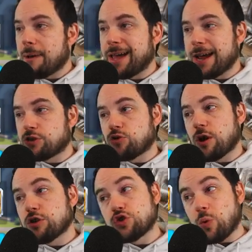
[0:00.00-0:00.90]
by an
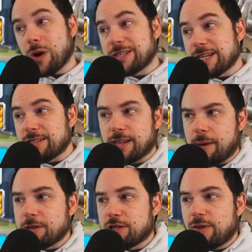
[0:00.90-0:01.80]
extra 20
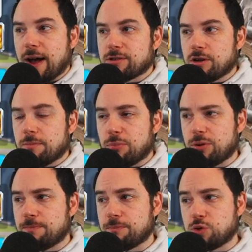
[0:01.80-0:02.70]
damage factor
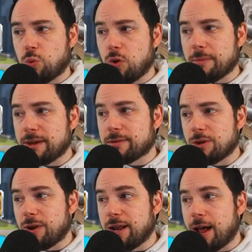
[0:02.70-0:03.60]
per swarming
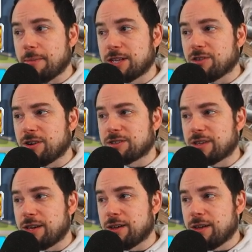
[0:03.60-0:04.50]
unit. I mean, it's
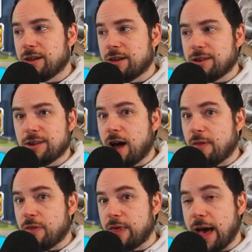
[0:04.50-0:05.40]
honestly
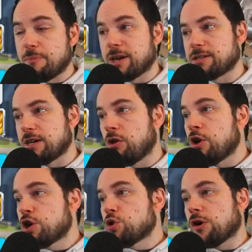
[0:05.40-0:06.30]
not that big a
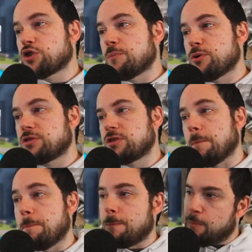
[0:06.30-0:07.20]
deal. You also boost
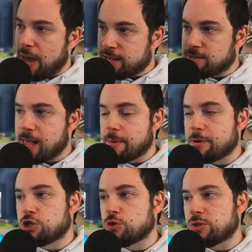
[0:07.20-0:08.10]
the base
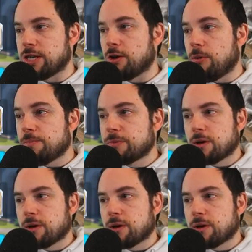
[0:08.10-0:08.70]
damage you deal